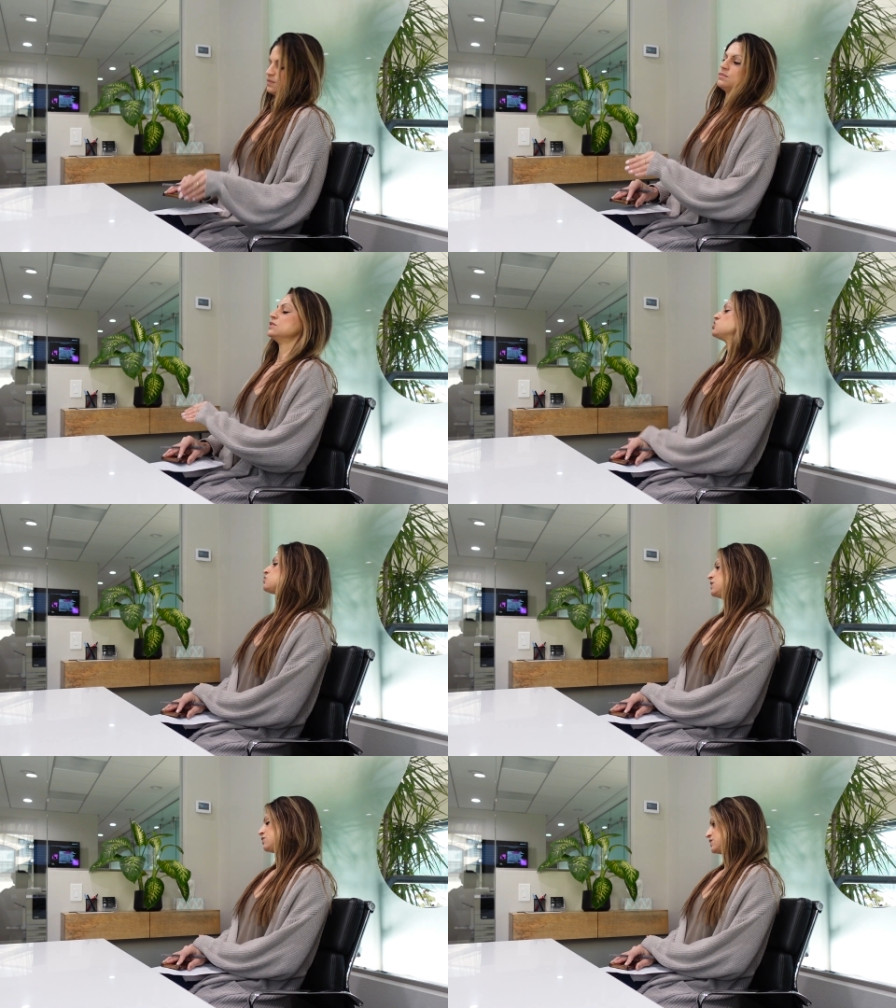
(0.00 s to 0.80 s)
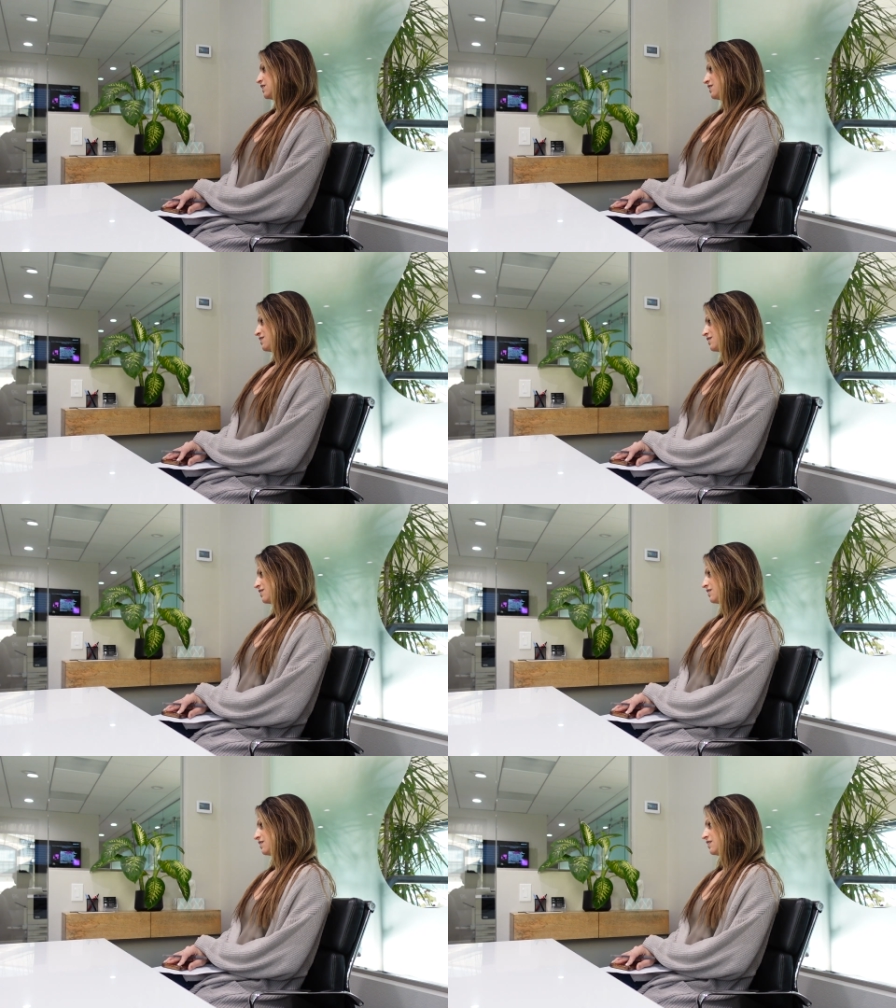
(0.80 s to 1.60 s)
Mr. Peterson
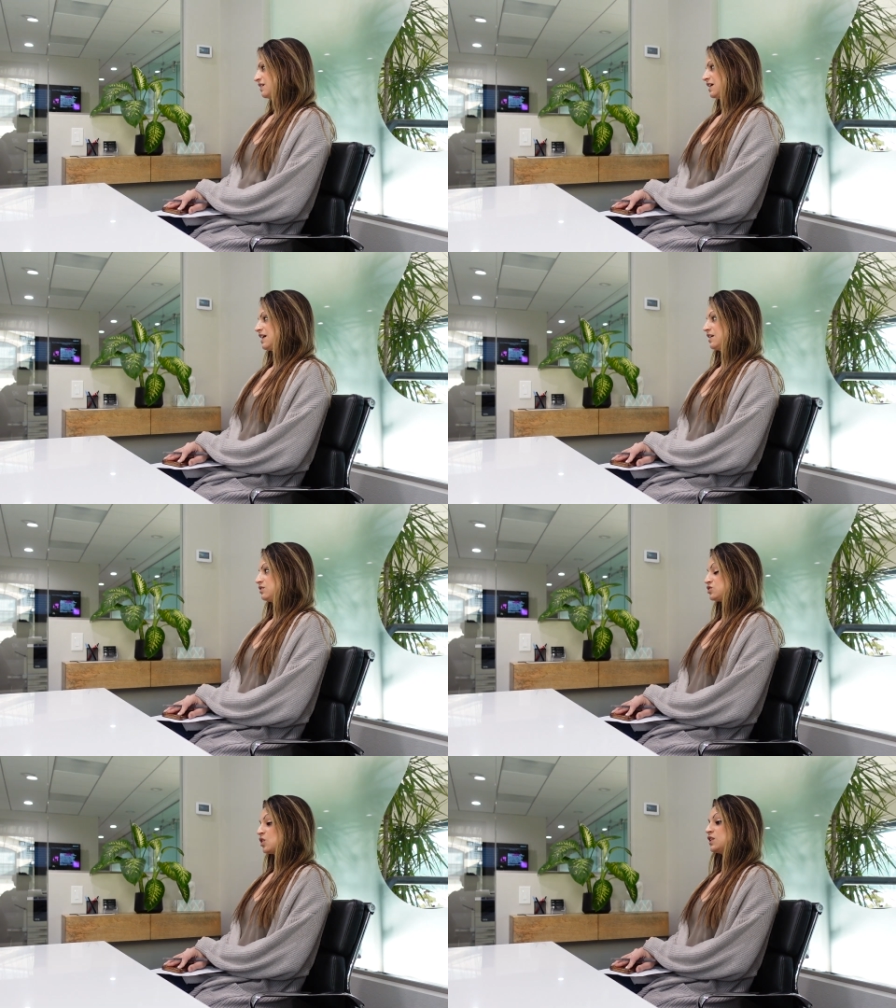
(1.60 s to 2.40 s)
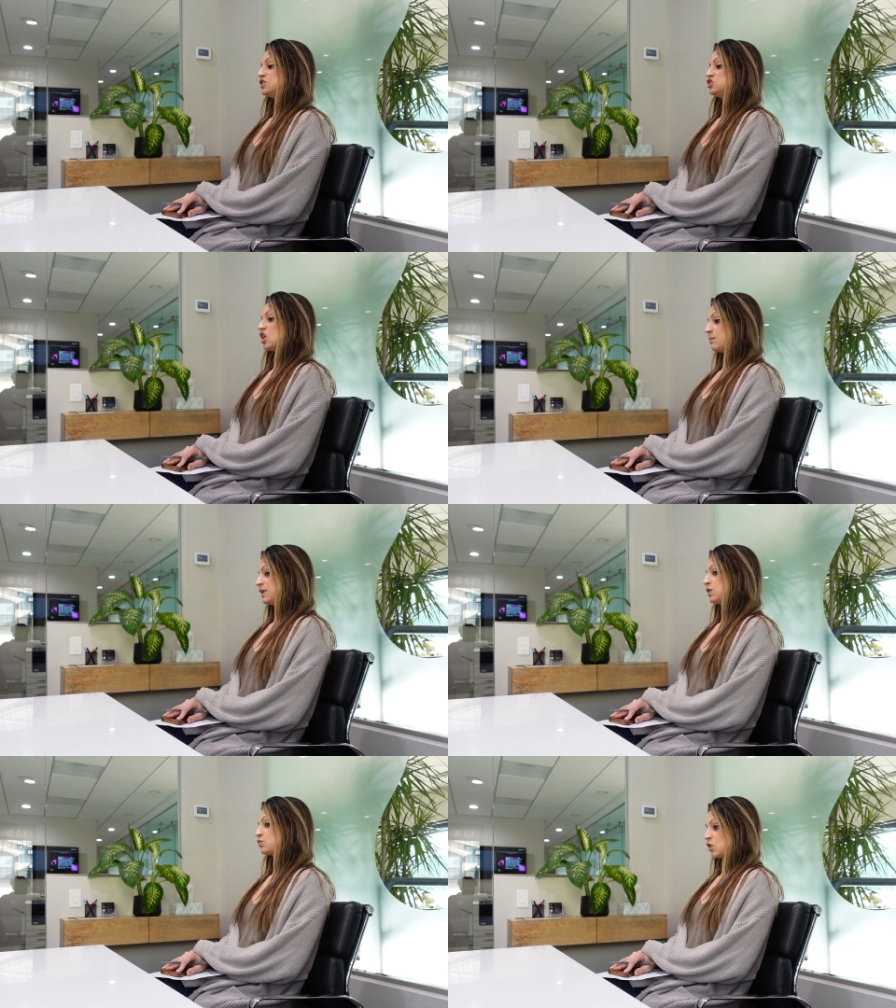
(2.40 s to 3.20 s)
started
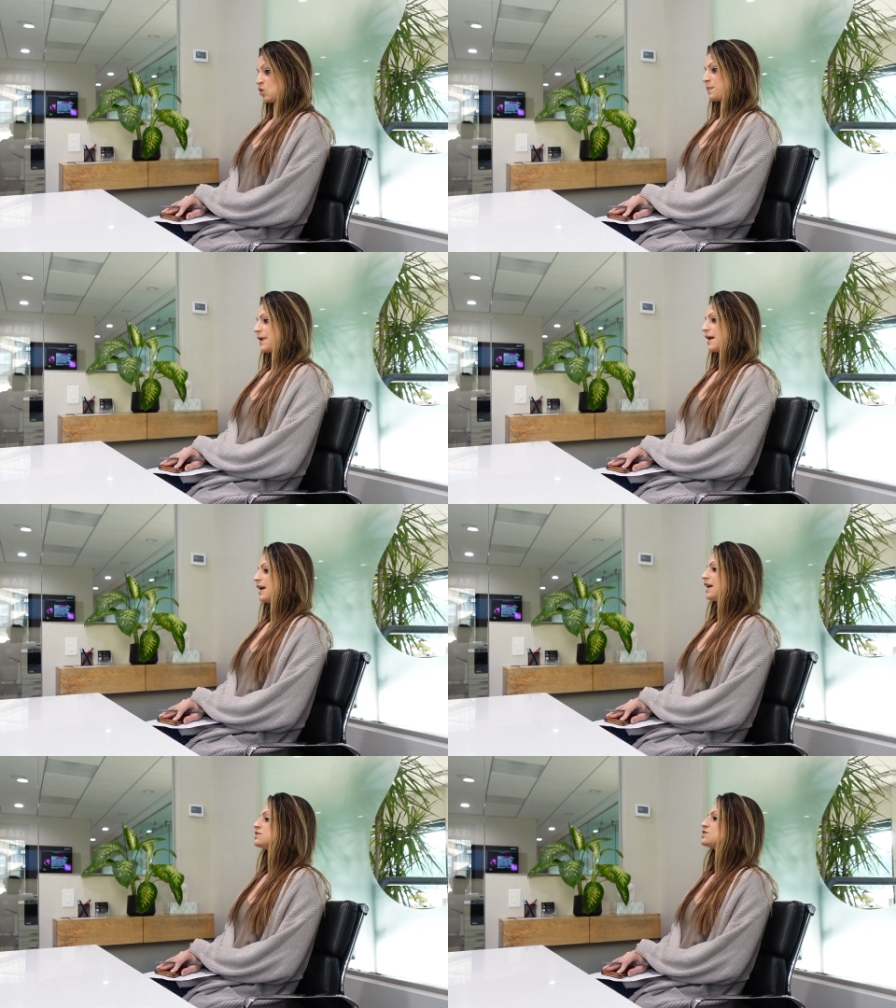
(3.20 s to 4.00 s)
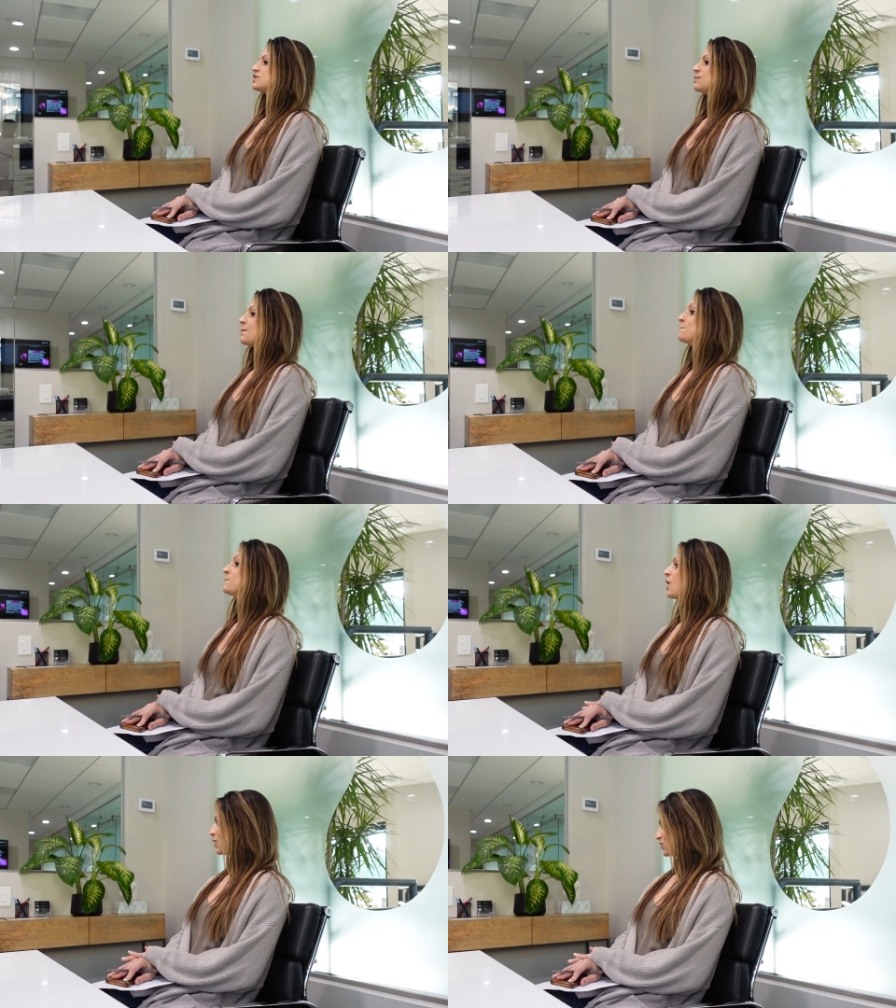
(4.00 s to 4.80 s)
jumping rope at
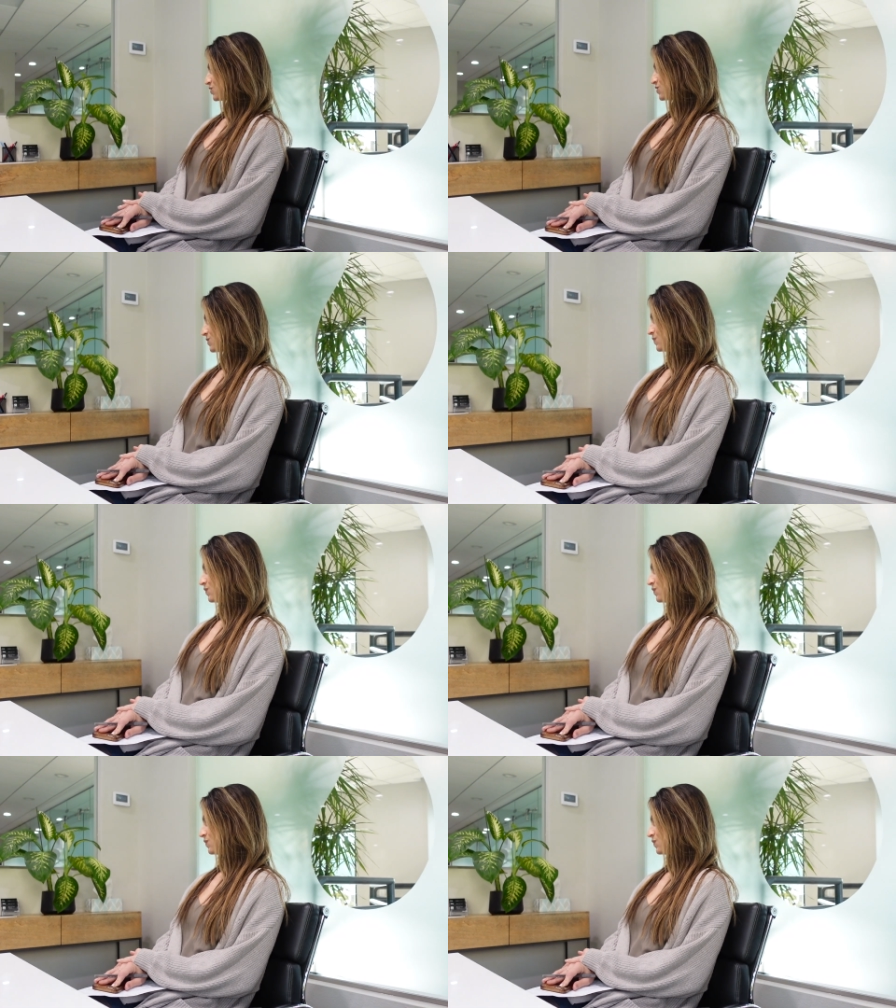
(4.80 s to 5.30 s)
malls.